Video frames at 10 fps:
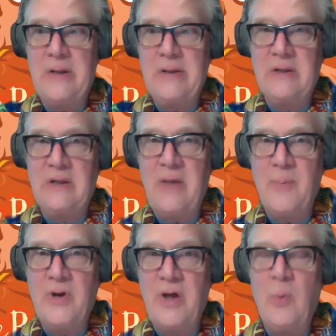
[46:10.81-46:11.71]

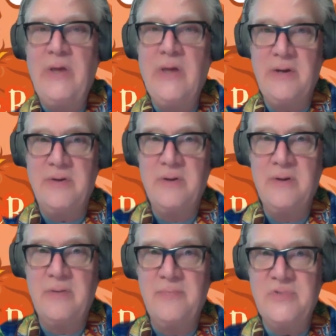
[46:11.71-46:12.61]
Labor Day weekend
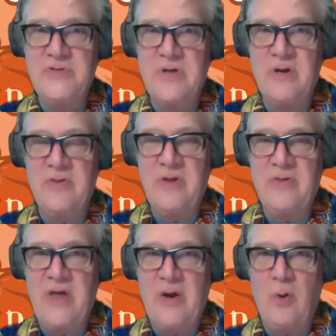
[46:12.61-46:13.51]
is
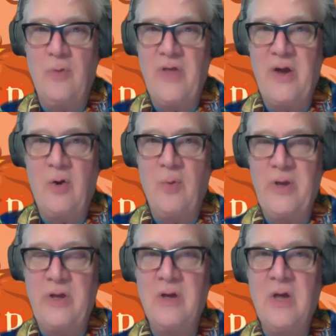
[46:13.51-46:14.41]
that whole
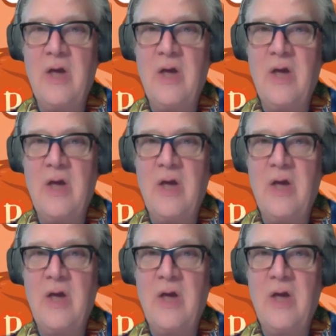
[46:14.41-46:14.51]
week,